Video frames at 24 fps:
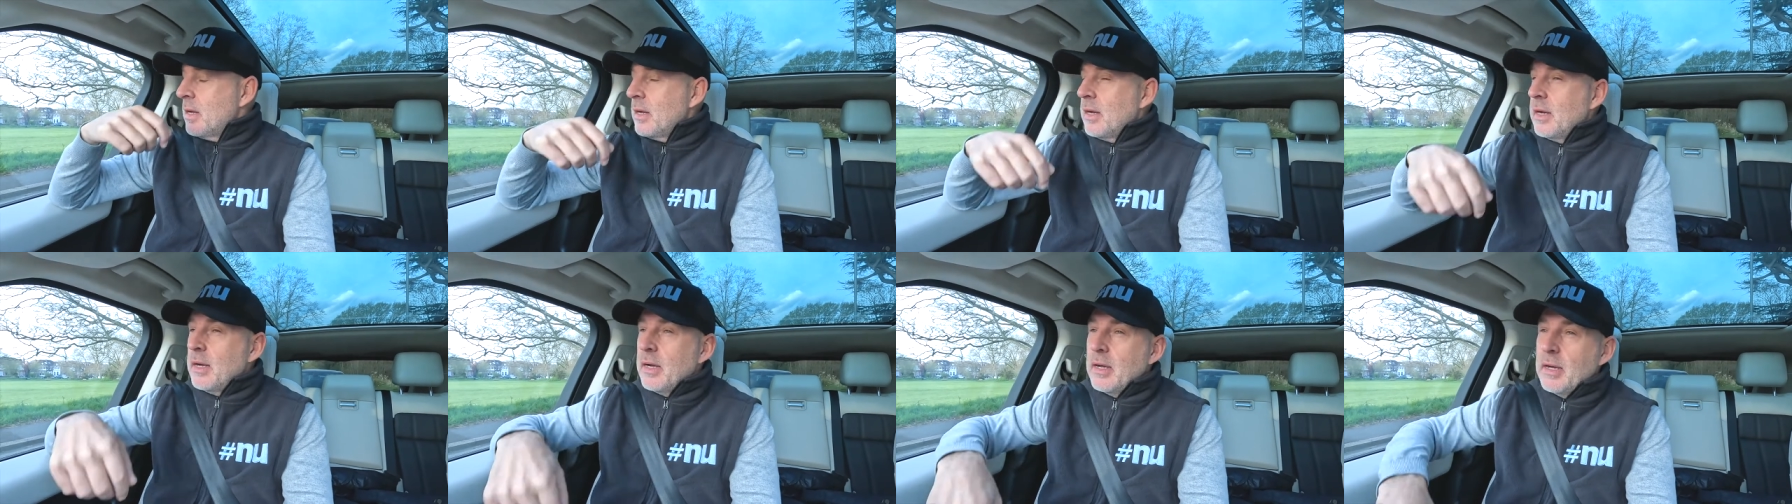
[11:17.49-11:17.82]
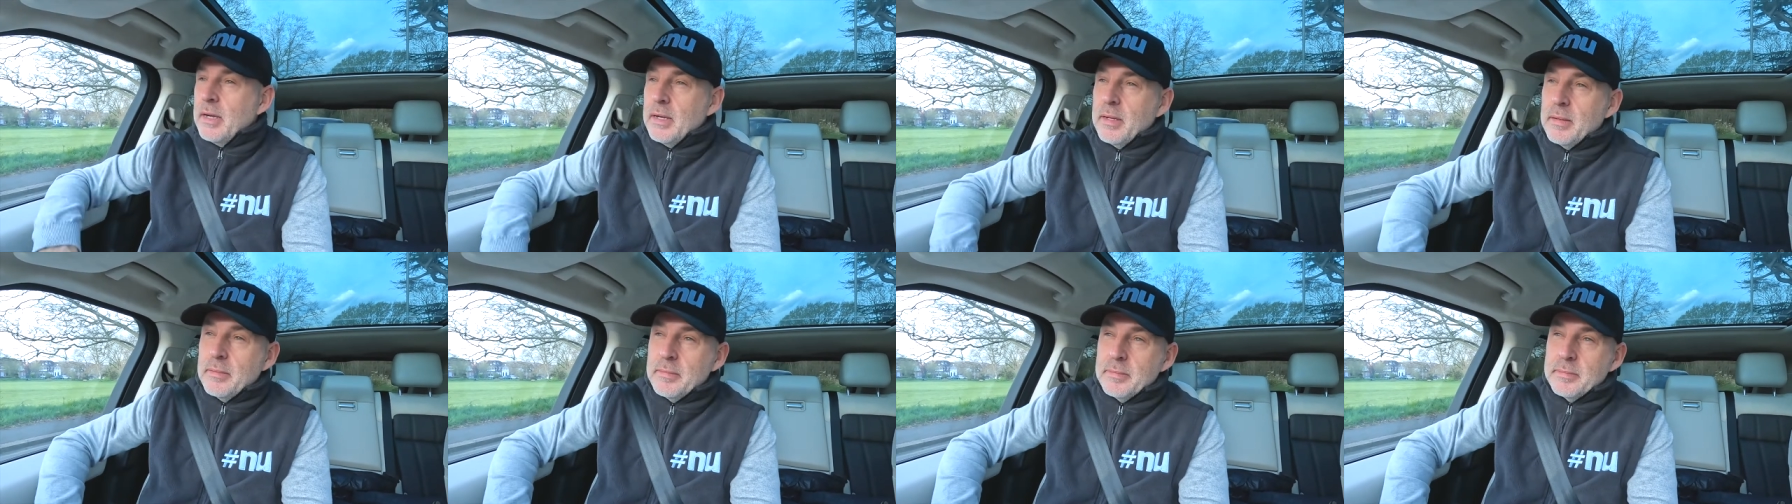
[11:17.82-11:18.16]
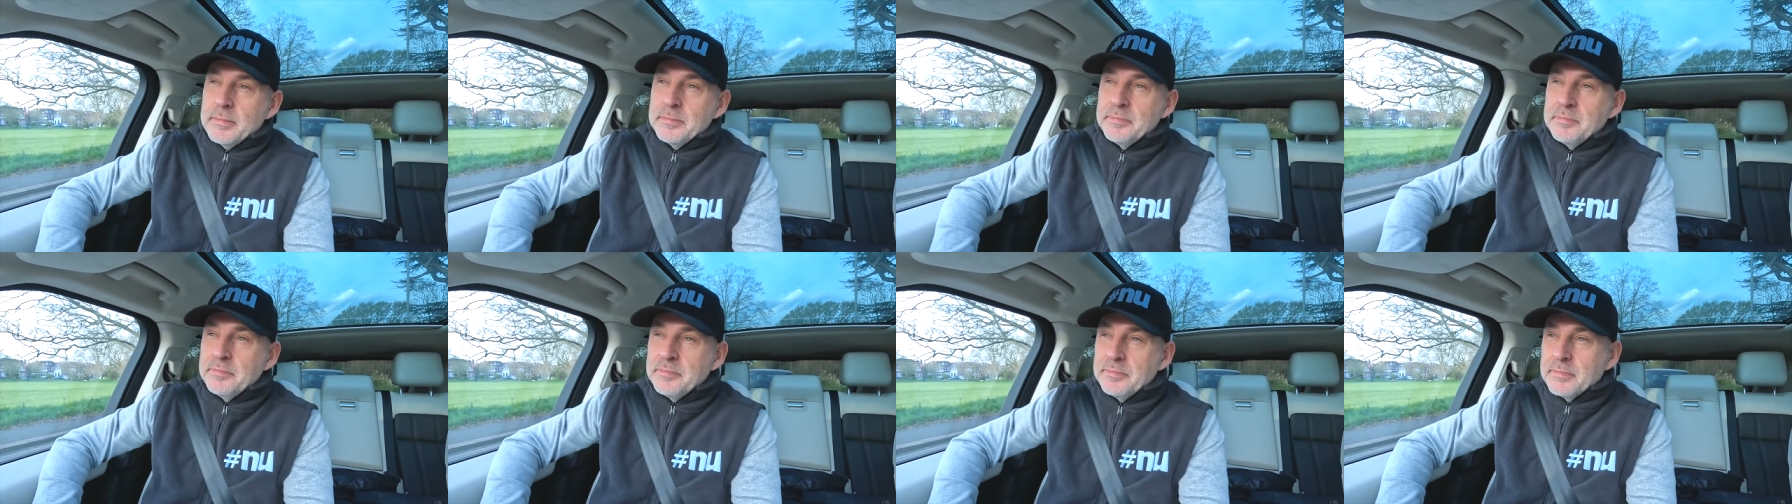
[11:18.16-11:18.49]

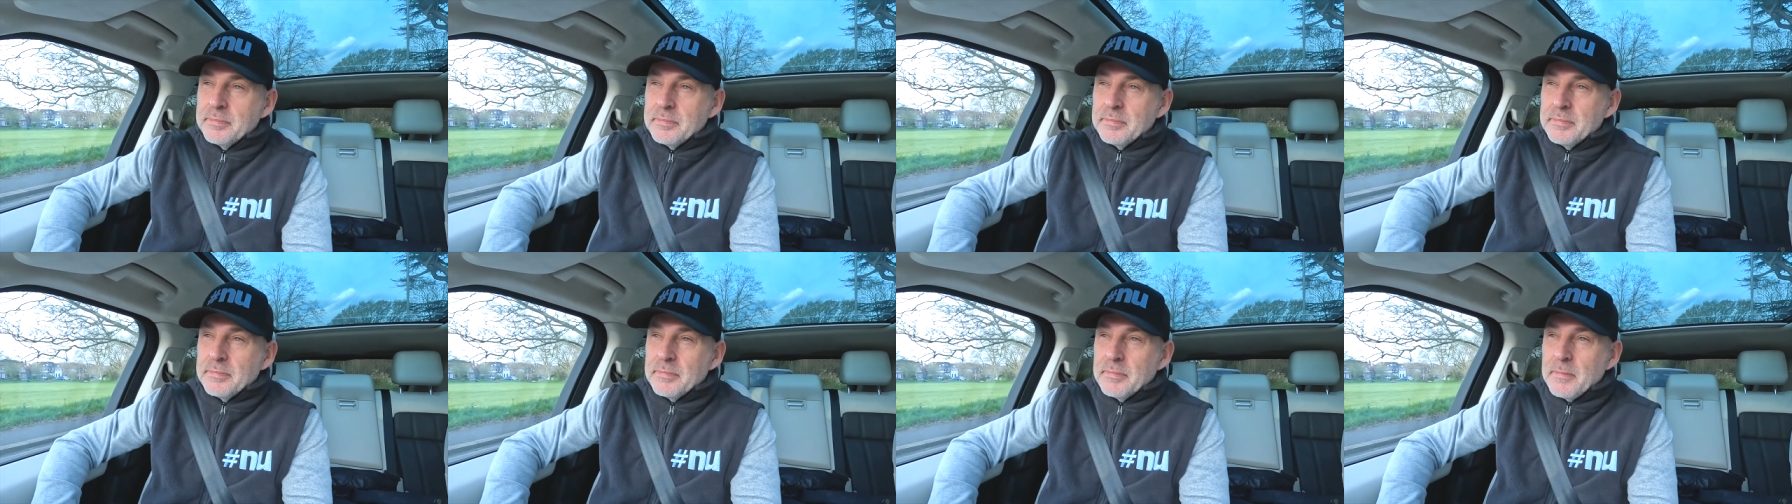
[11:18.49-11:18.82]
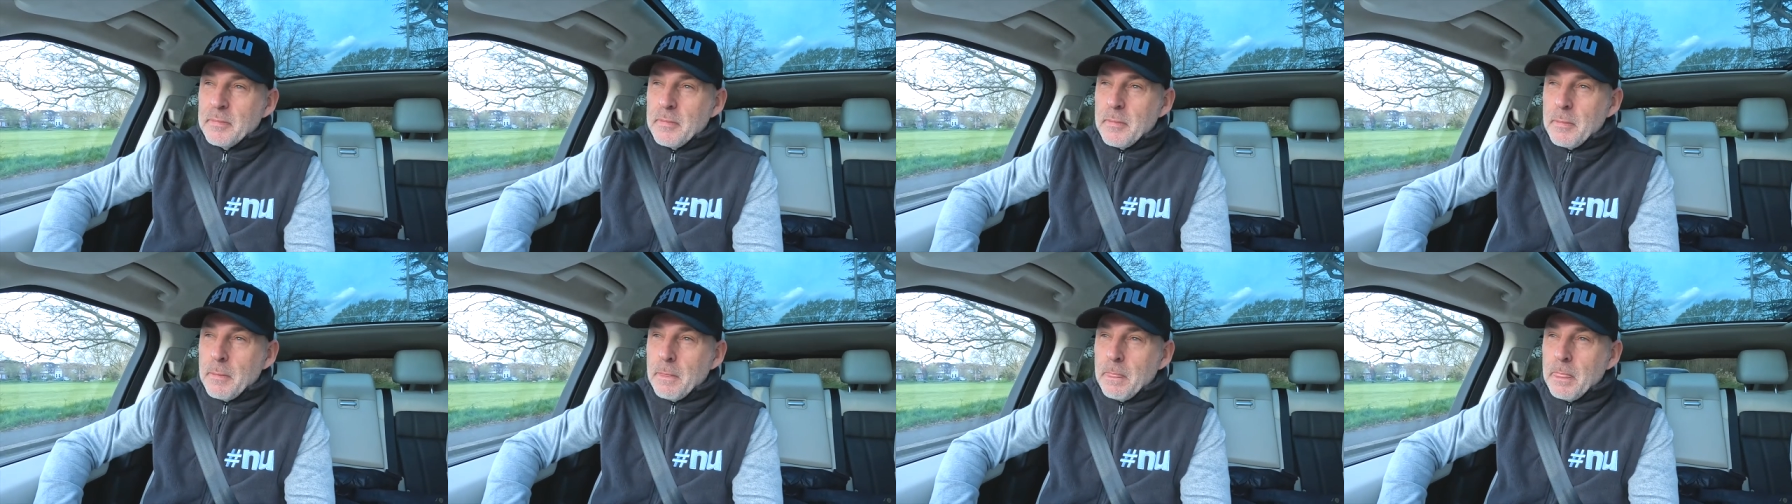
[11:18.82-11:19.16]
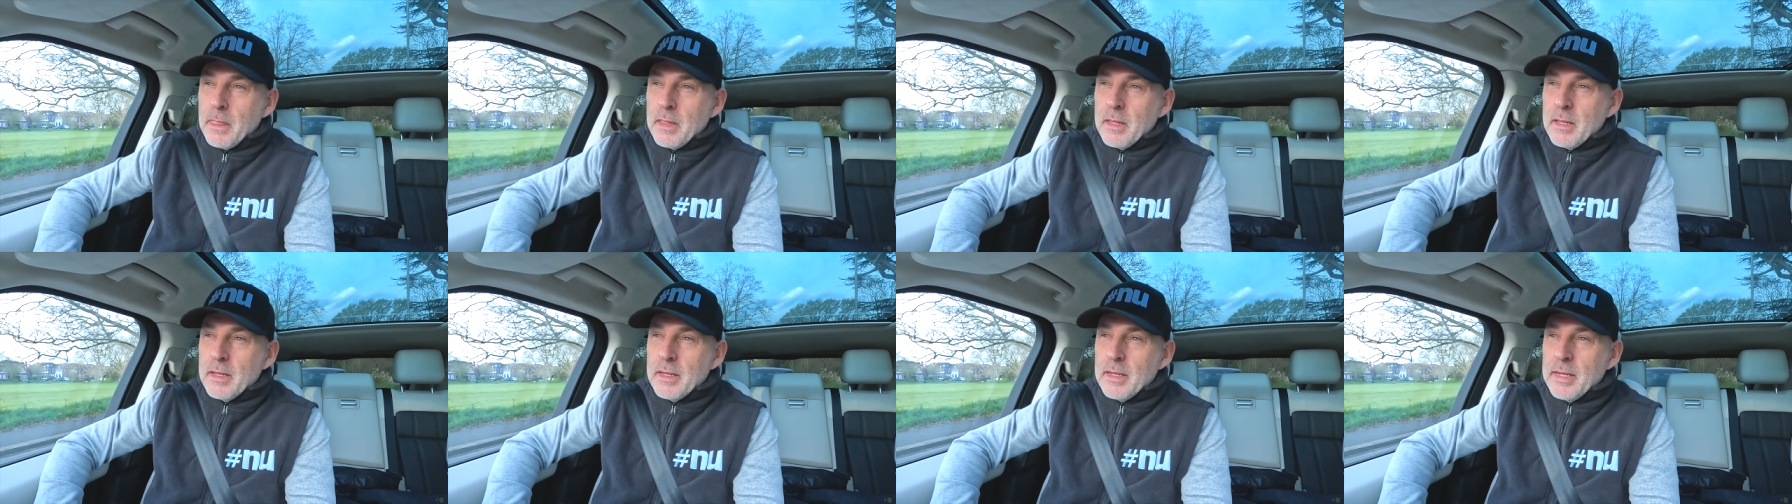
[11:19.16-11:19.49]
And
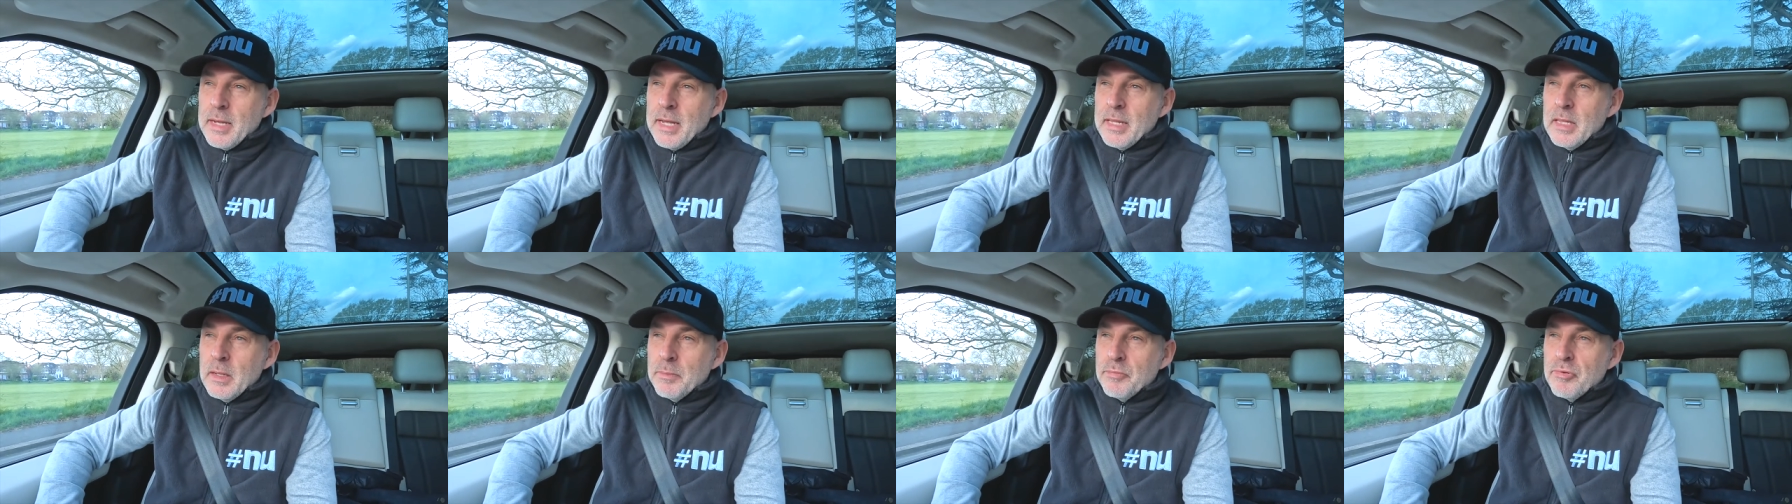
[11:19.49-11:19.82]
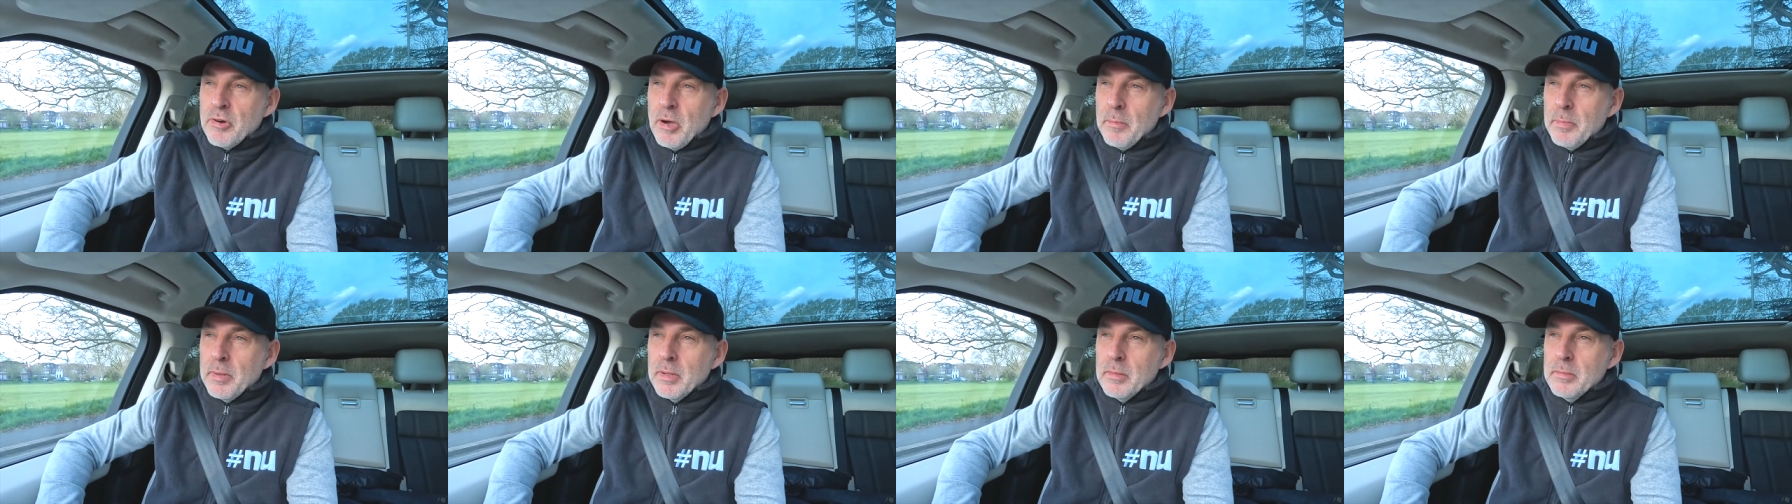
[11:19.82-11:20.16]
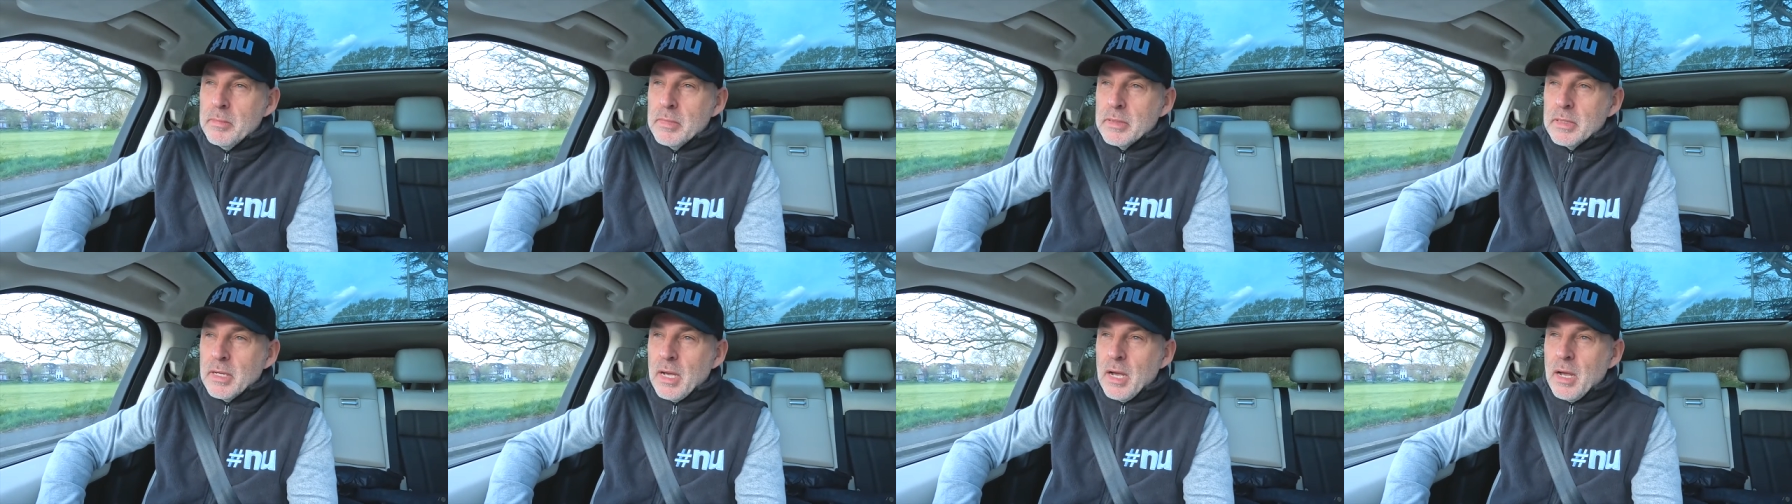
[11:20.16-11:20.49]
the
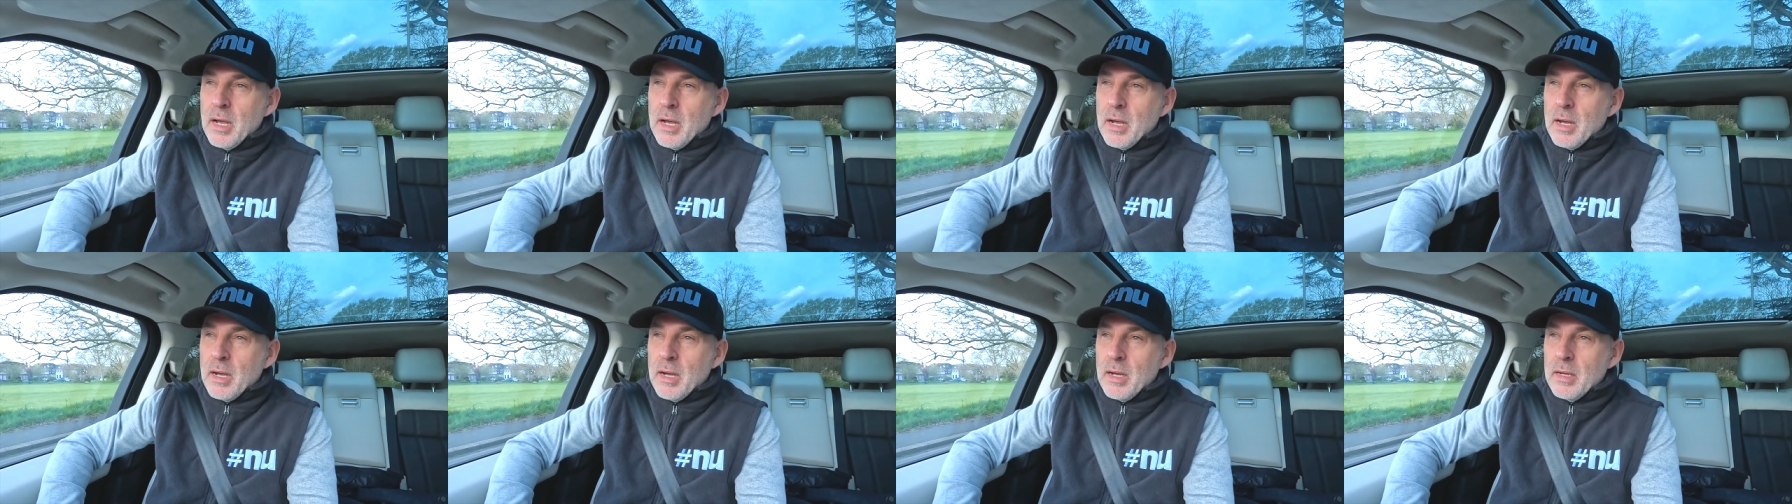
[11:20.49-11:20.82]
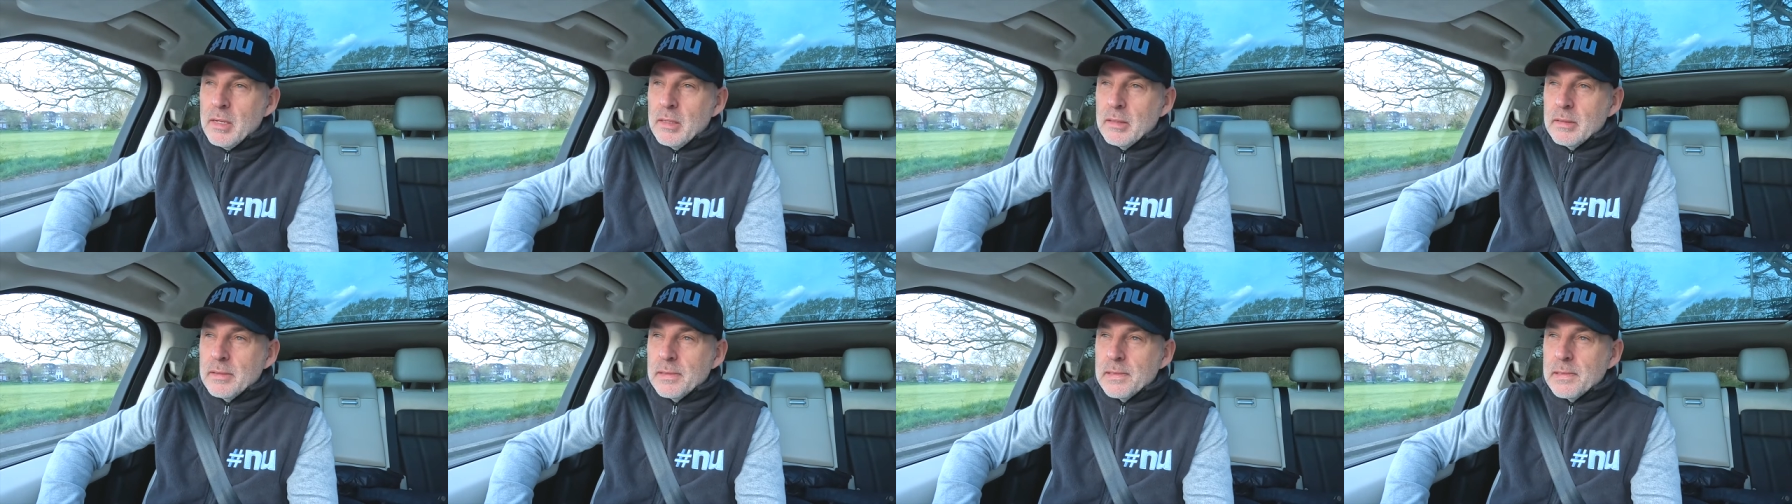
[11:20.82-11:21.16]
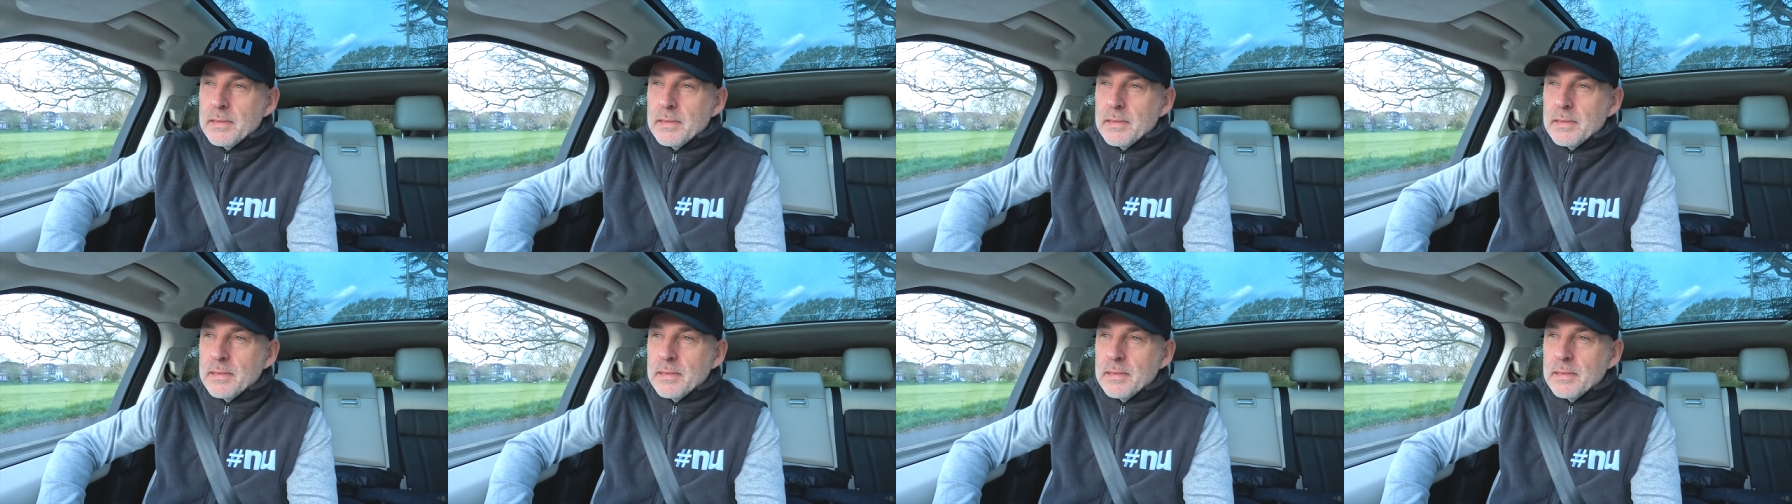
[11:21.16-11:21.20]
problems are,